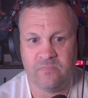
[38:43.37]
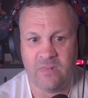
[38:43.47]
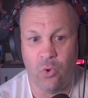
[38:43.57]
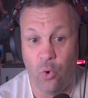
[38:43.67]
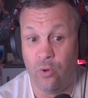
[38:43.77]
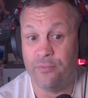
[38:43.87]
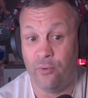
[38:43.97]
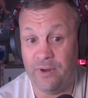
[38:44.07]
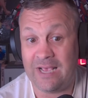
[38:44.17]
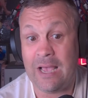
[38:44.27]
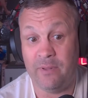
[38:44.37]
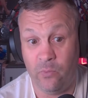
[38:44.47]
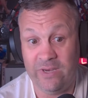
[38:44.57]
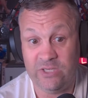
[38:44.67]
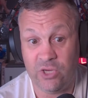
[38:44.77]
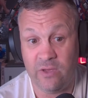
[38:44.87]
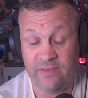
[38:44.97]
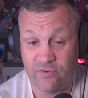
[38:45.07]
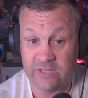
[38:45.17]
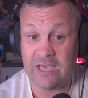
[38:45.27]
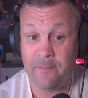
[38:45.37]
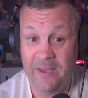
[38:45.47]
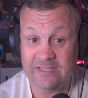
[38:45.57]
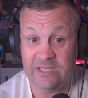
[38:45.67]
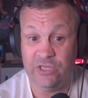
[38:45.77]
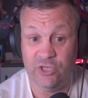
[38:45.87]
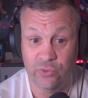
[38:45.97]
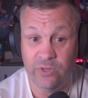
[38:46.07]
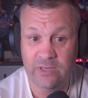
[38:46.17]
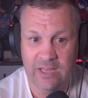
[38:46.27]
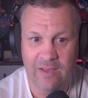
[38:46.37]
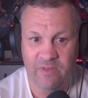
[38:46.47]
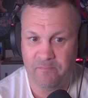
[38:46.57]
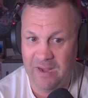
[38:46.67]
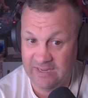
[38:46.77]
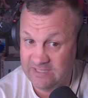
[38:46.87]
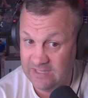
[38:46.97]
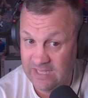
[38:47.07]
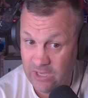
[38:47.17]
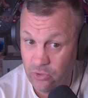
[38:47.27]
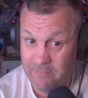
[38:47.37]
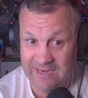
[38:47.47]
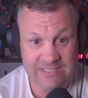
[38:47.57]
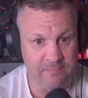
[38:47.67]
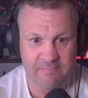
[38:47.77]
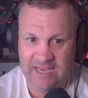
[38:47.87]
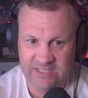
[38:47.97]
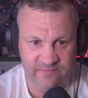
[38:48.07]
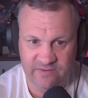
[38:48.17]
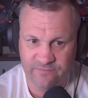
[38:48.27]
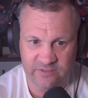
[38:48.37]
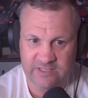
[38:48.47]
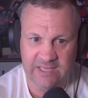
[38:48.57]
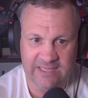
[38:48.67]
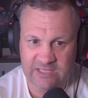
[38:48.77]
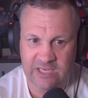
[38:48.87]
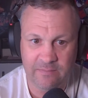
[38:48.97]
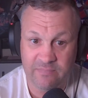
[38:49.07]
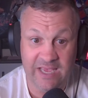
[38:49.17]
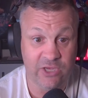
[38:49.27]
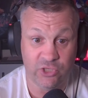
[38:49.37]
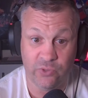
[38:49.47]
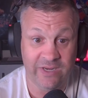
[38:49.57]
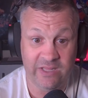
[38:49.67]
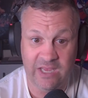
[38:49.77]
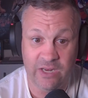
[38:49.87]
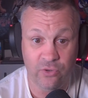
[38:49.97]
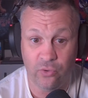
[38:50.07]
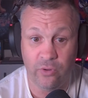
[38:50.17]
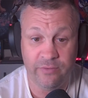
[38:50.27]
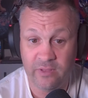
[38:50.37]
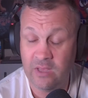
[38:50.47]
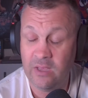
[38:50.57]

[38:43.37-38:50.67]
Hawthorn a couple of weeks ago. They've got the capacity to do it. And with Butters in there, who makes a massive difference to that team, they could do anything. And North,